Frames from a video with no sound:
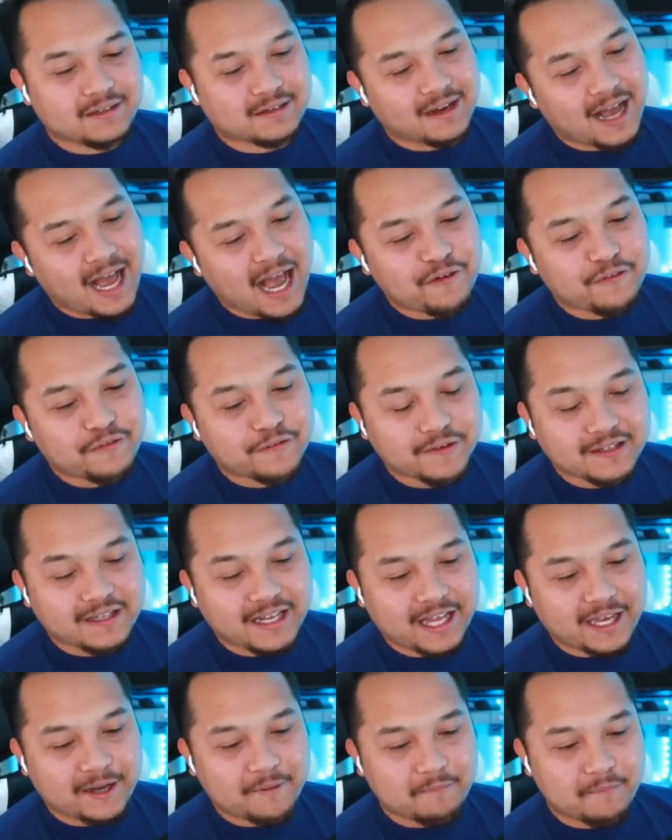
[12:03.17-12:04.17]
and I feel
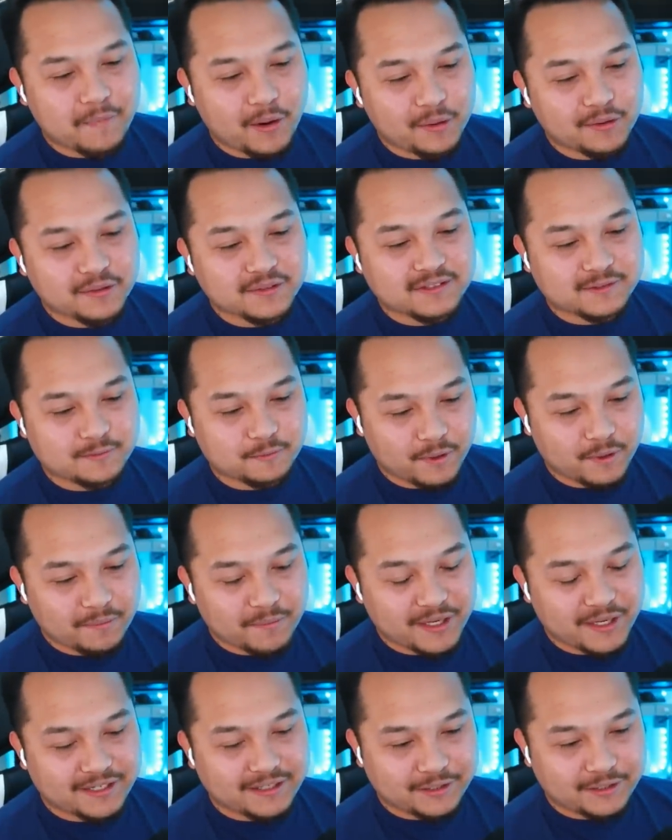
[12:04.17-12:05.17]
like most
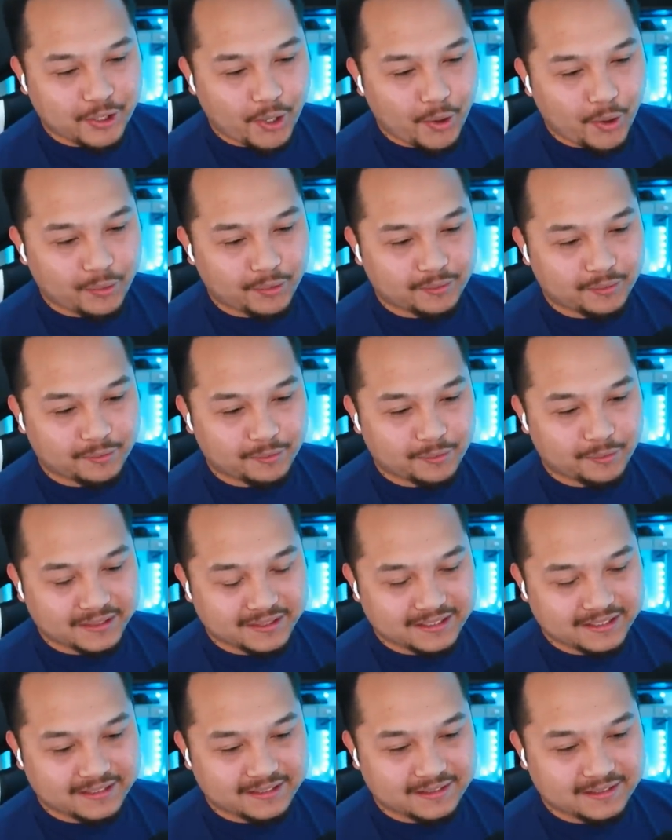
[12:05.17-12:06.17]
women don't
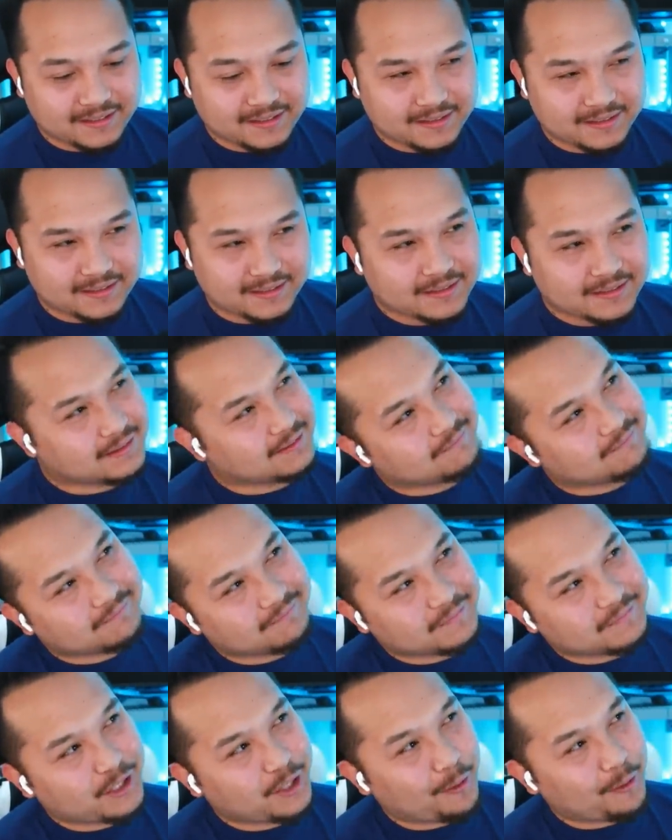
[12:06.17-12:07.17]
really,
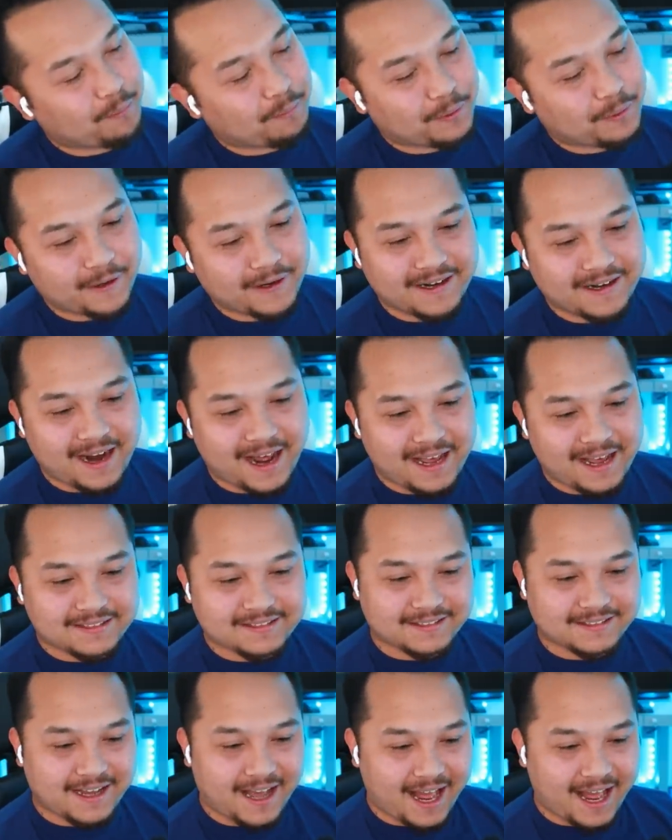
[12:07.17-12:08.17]
you know, put nice
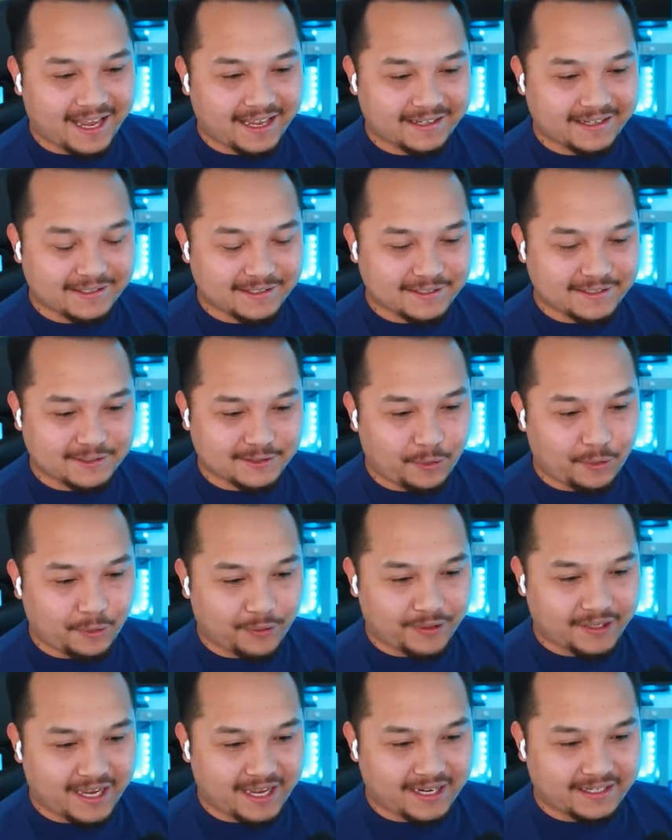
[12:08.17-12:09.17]
guy in the
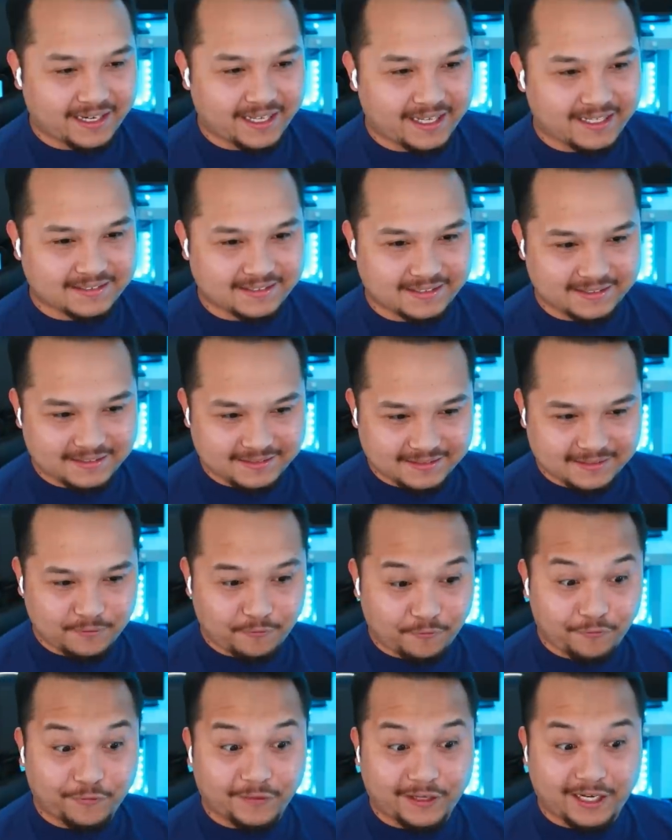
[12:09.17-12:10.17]
story unless it's
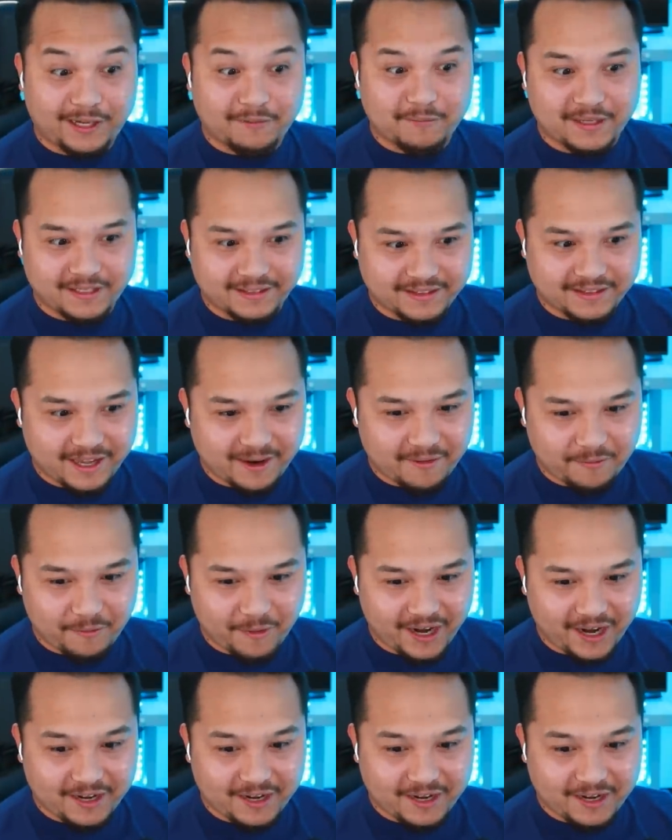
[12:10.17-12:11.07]
flaming them, right?